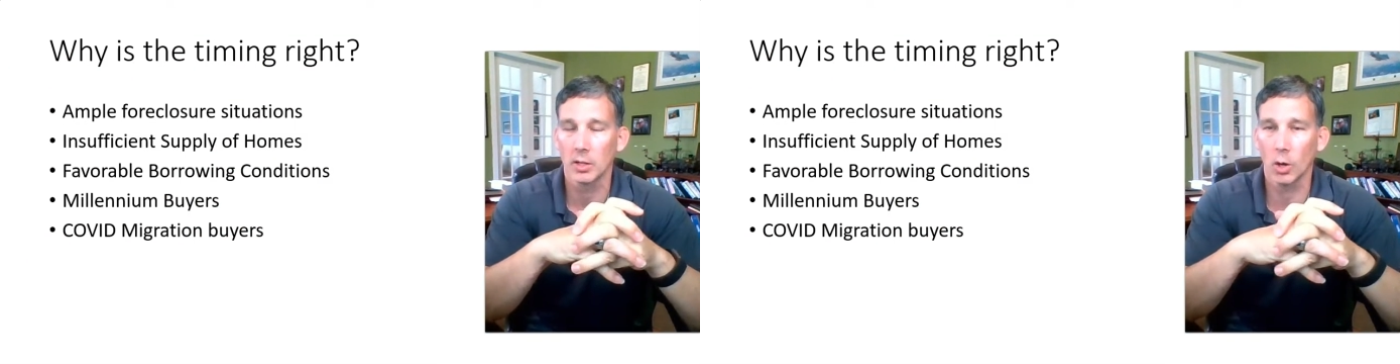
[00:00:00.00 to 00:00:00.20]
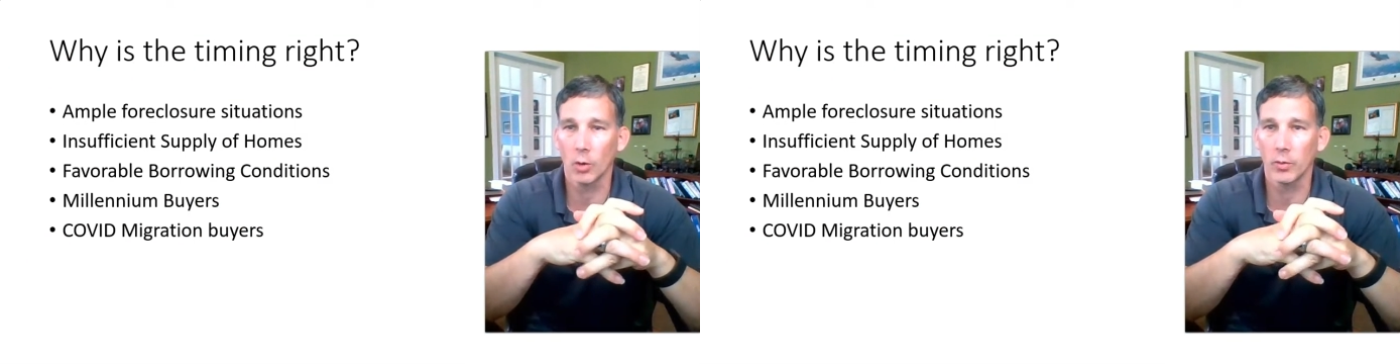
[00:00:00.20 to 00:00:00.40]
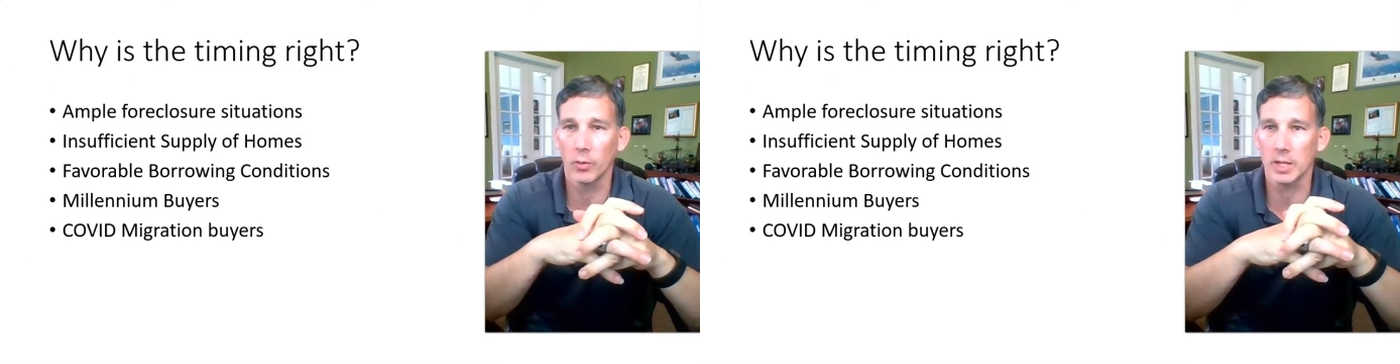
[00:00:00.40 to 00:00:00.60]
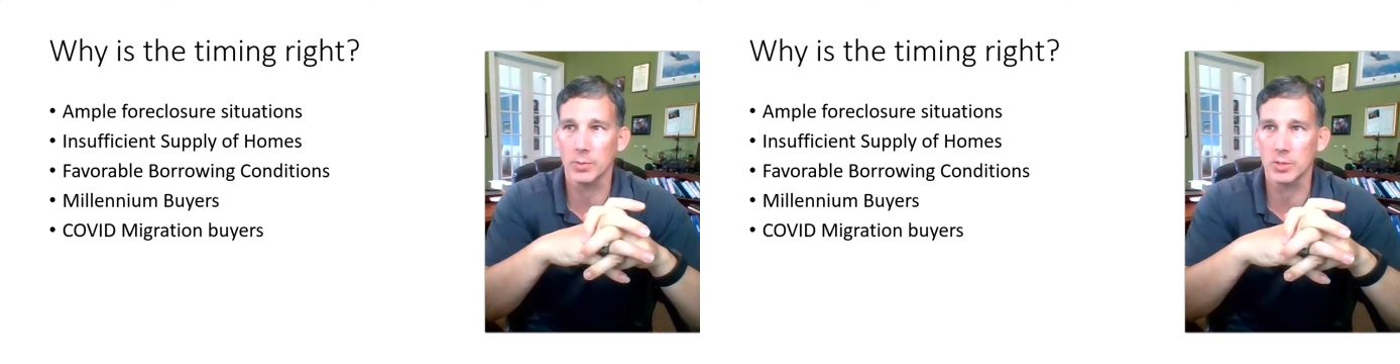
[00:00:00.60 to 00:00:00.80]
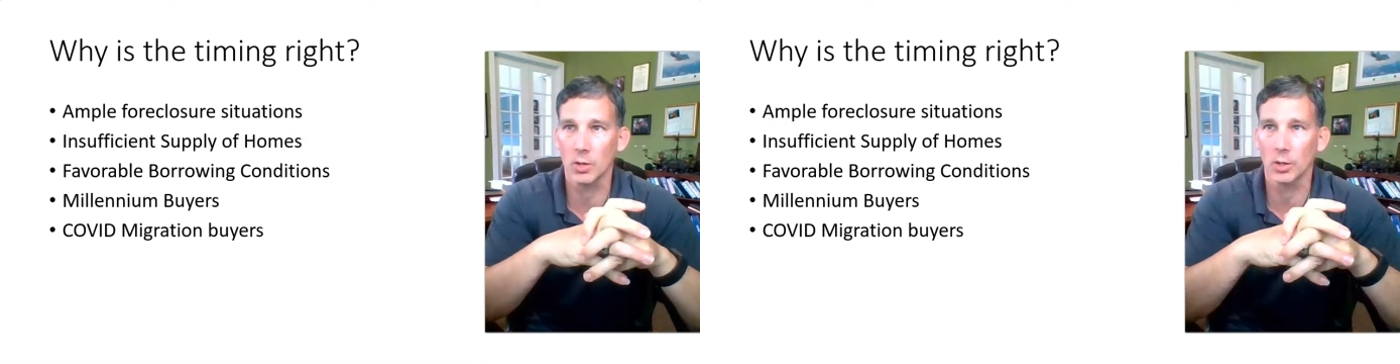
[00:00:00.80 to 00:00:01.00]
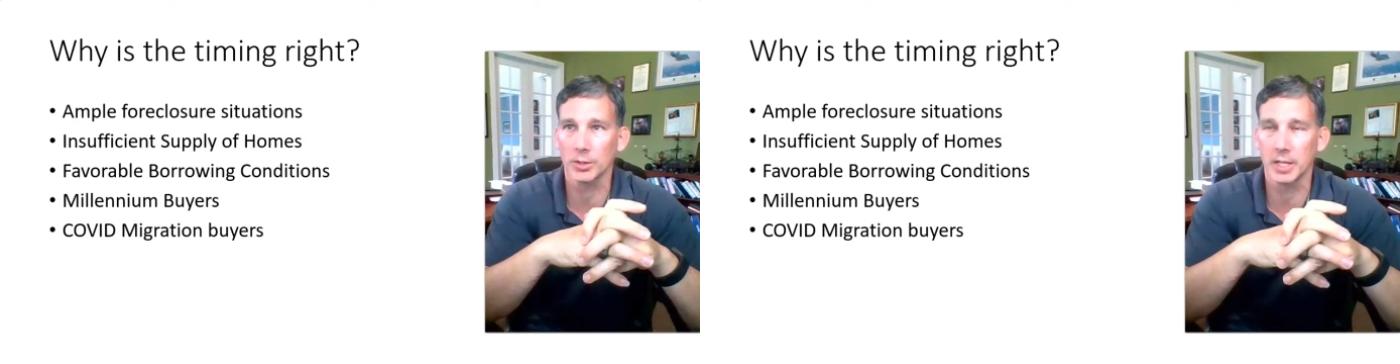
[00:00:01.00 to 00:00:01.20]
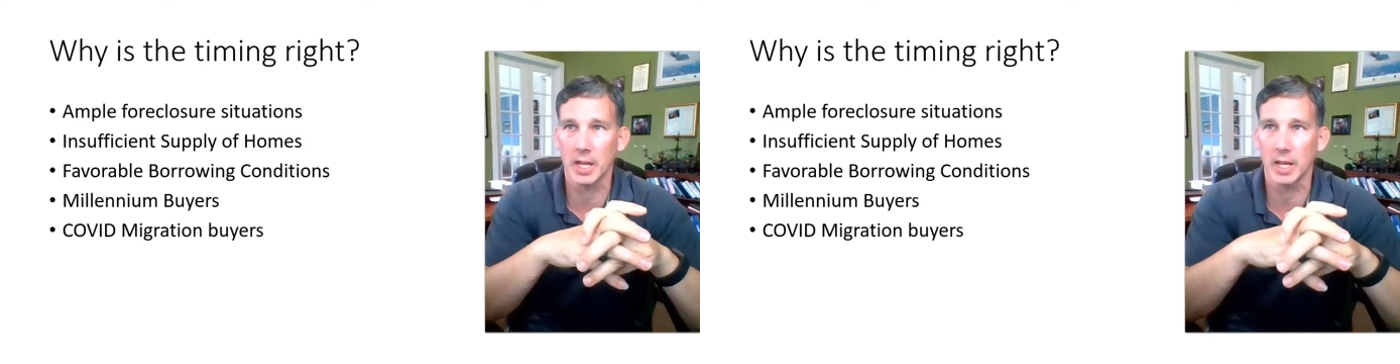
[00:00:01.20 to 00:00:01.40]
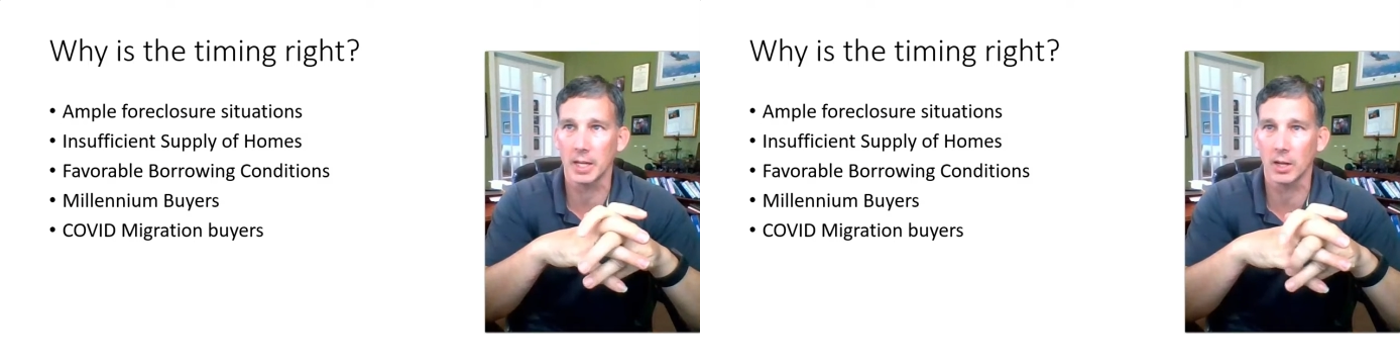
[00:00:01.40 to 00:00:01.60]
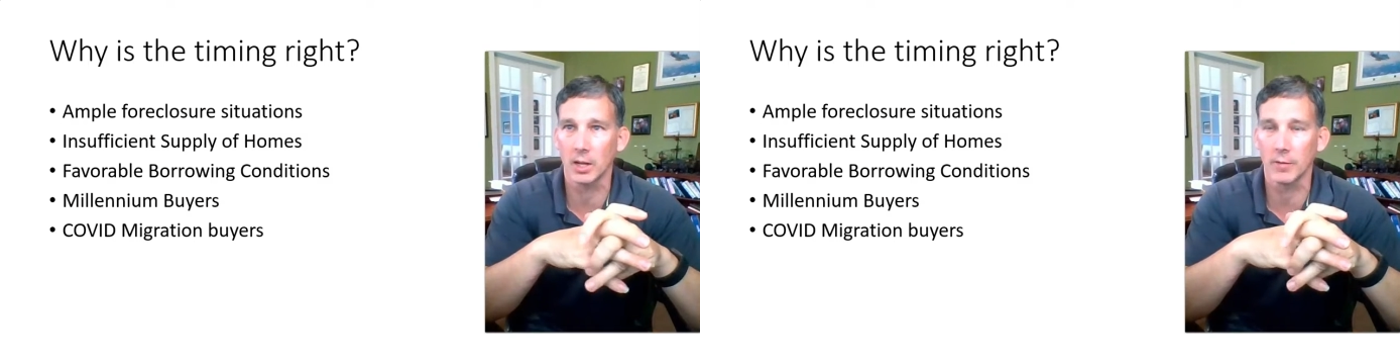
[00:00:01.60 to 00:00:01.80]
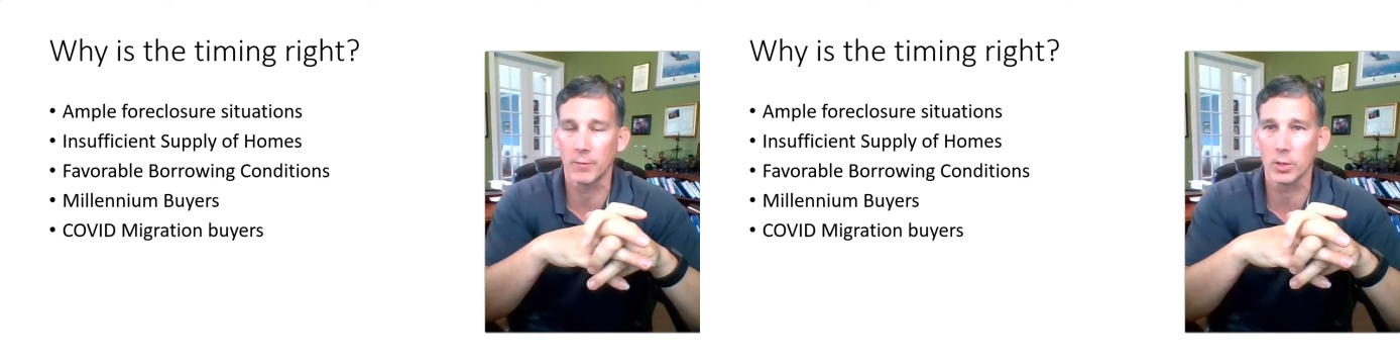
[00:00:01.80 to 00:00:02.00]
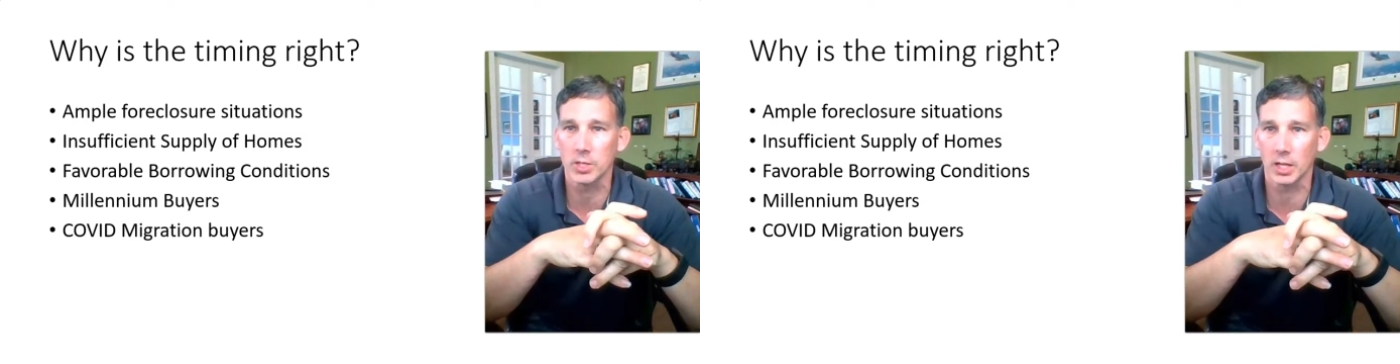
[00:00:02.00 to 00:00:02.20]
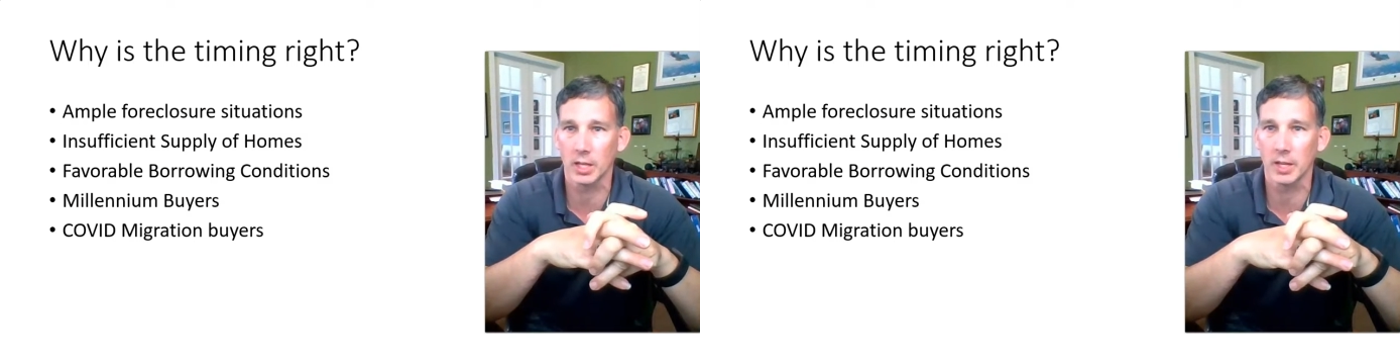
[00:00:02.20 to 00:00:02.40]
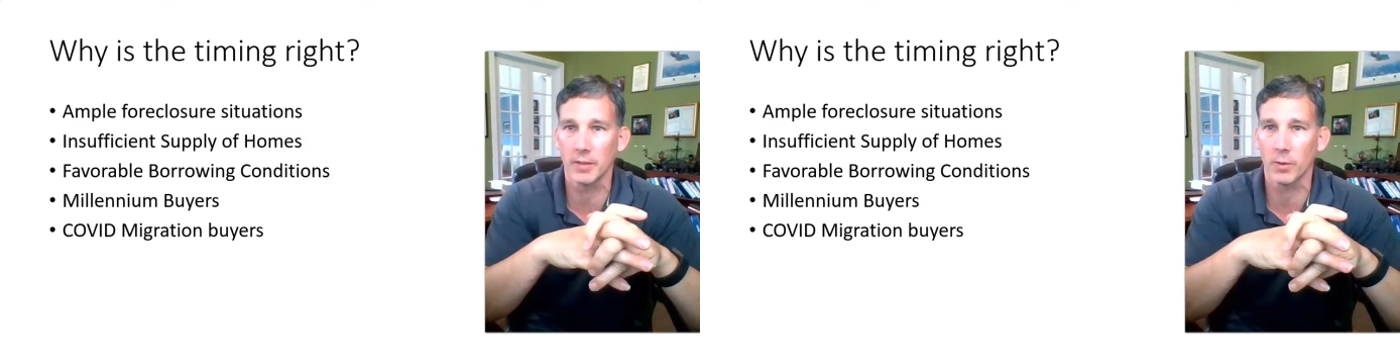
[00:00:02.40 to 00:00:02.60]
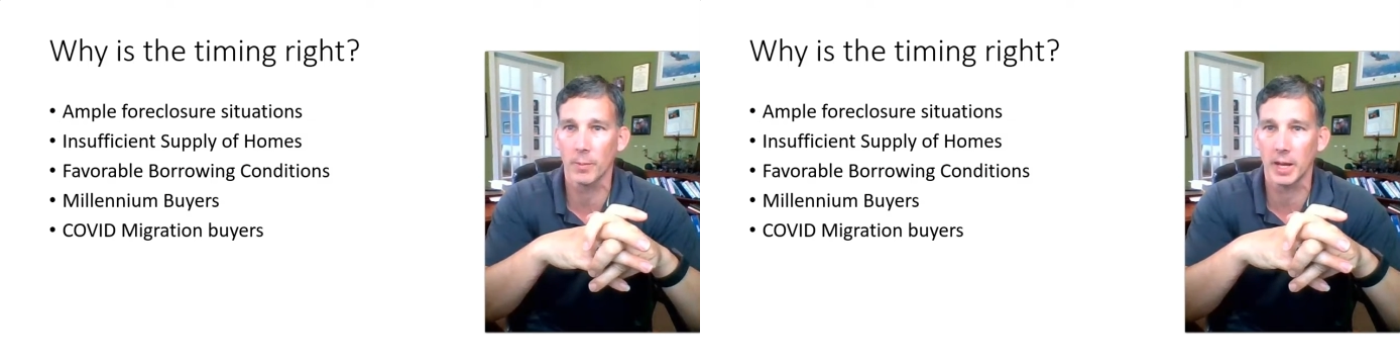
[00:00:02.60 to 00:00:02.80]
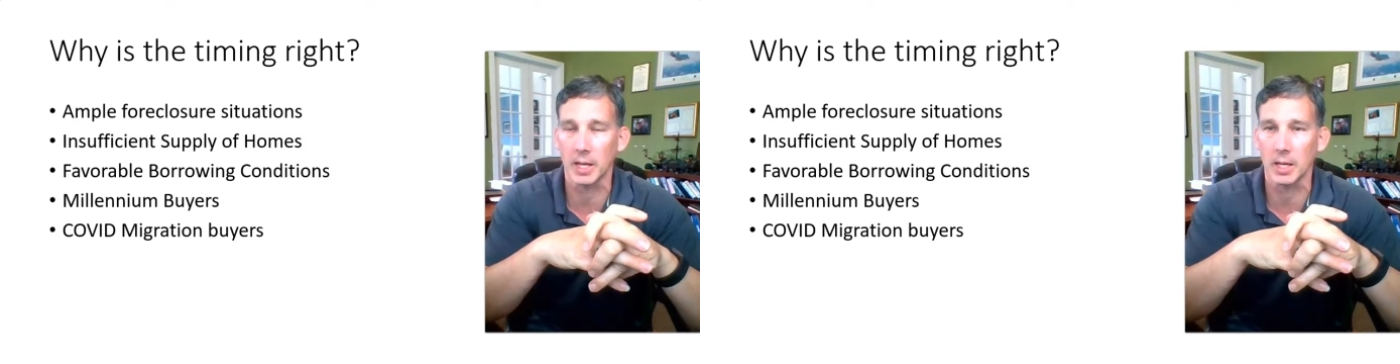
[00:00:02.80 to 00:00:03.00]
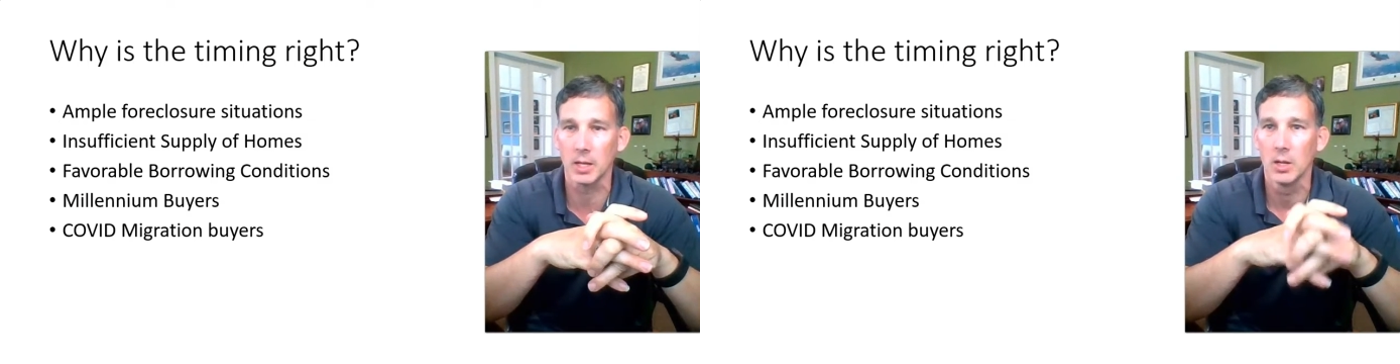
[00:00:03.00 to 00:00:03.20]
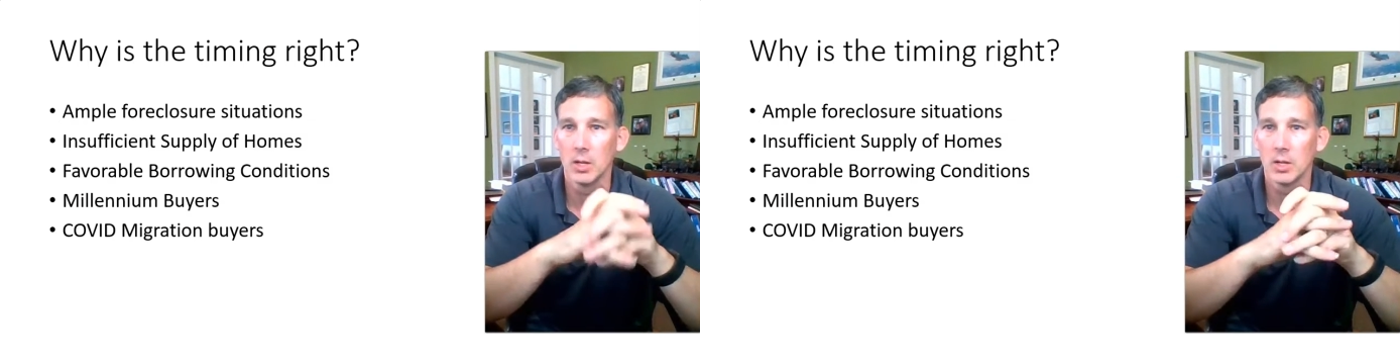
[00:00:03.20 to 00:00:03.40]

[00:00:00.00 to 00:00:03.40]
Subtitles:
COVID has resulted in, unfortunately for many,